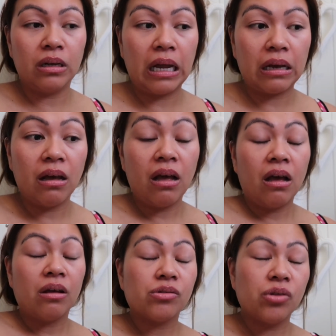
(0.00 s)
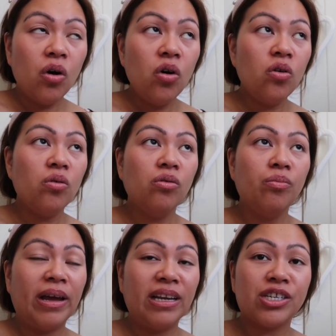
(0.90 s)
Like, so
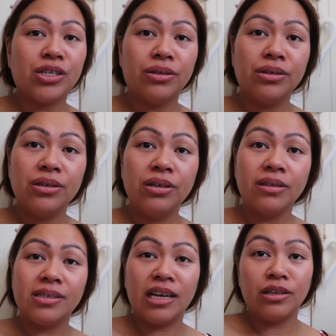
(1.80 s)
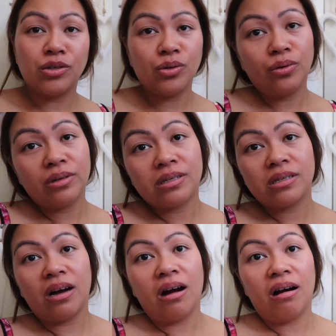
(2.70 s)
many shirts and shorts
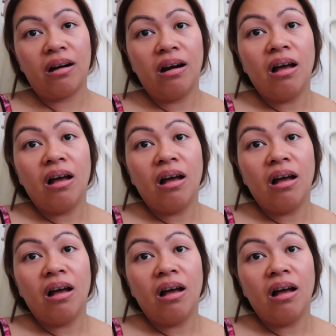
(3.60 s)
are